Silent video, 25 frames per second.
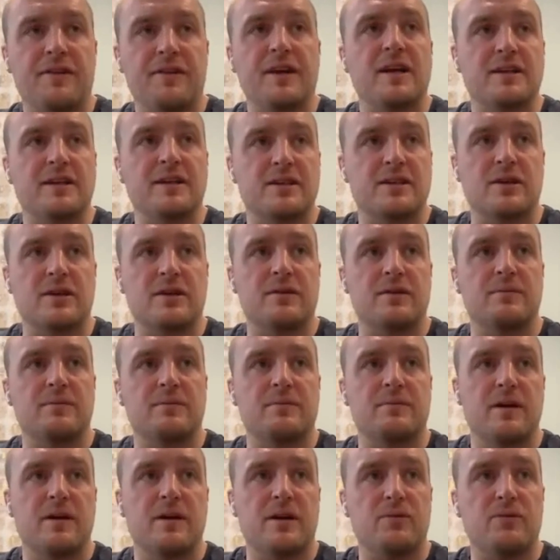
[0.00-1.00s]
I think it's a
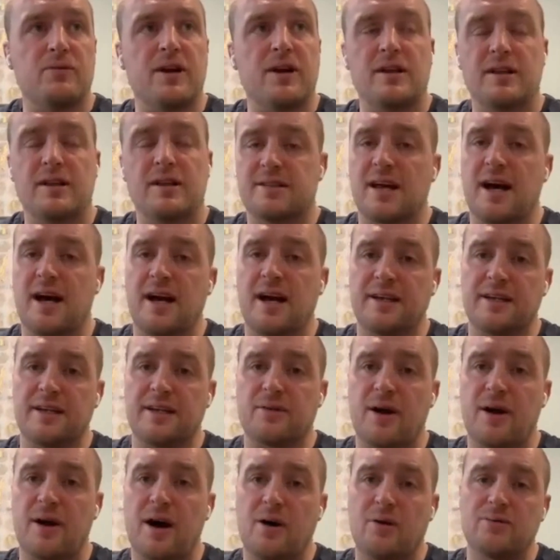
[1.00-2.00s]
really tidy
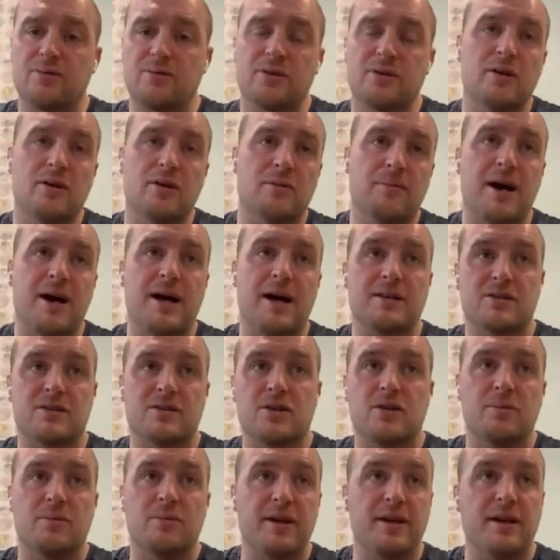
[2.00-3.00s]
ground. Matt's
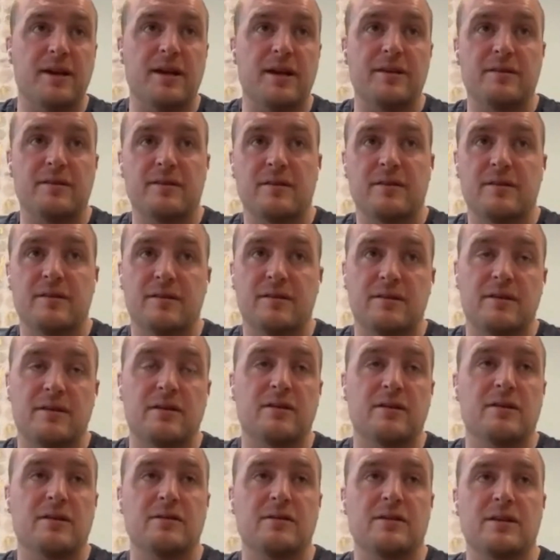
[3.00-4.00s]
coming, and
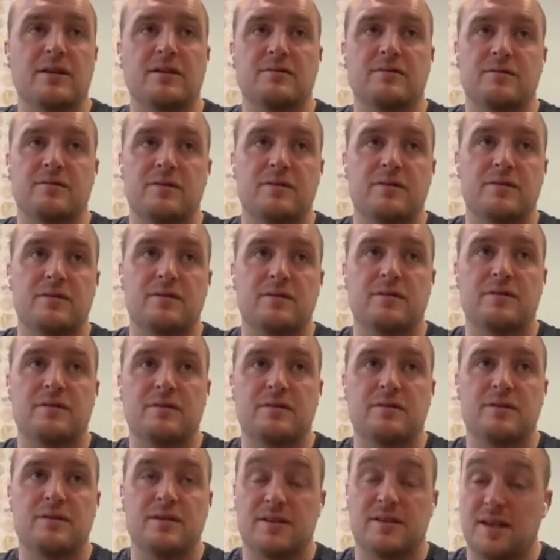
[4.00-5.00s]
you
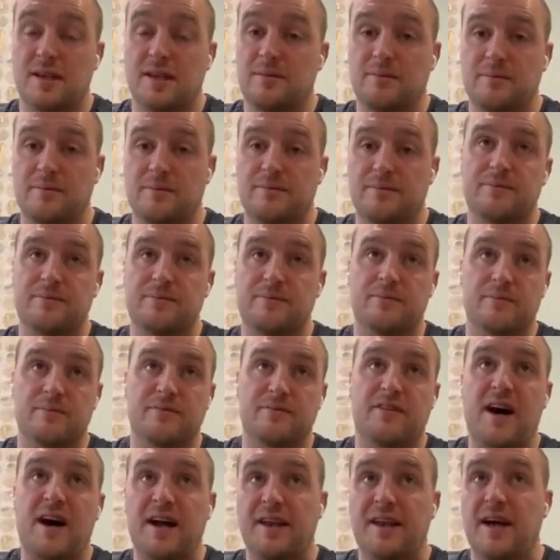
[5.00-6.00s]
see
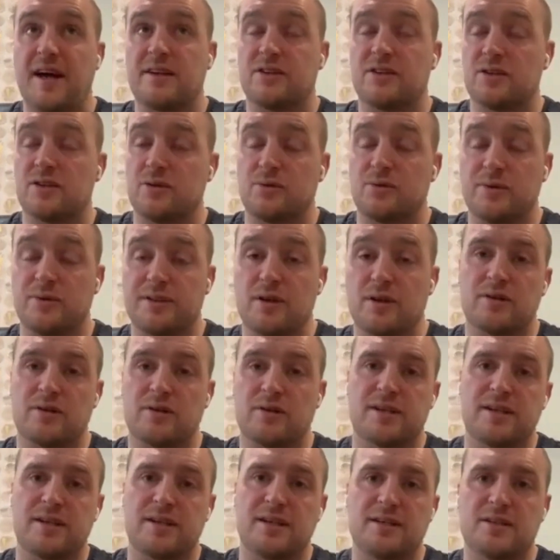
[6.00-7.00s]
financial
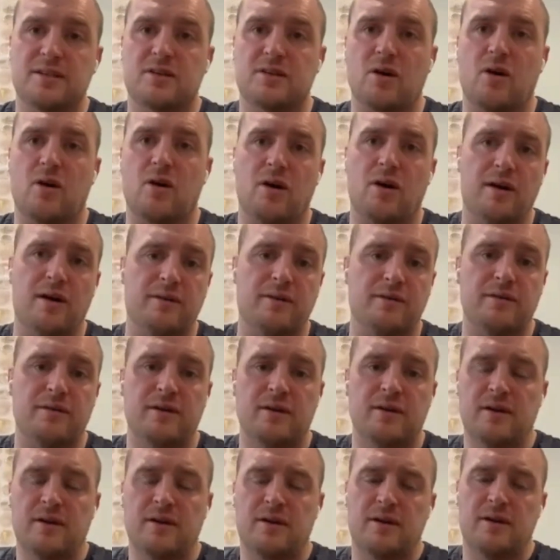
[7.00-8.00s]
resource he's got, and
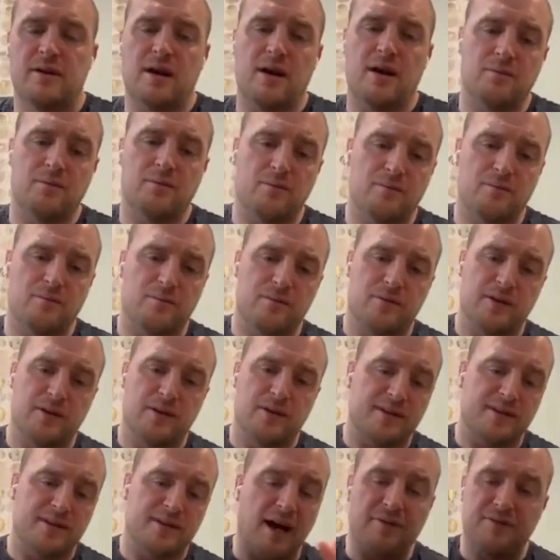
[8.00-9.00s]

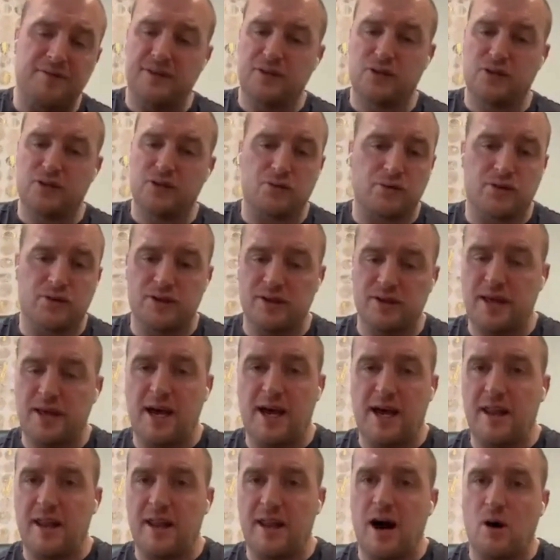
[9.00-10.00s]
the staffing structure
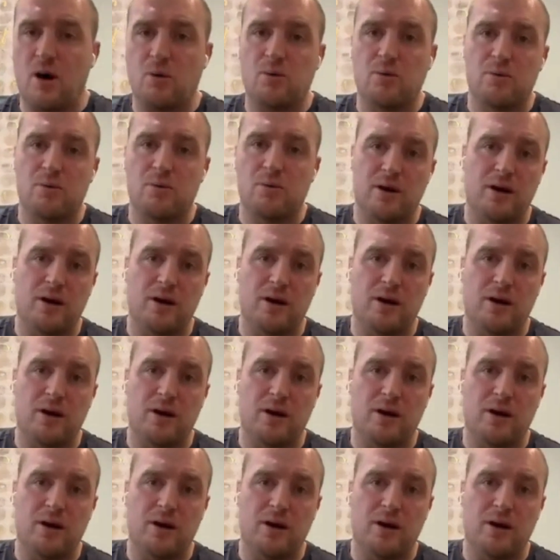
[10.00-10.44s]
there now.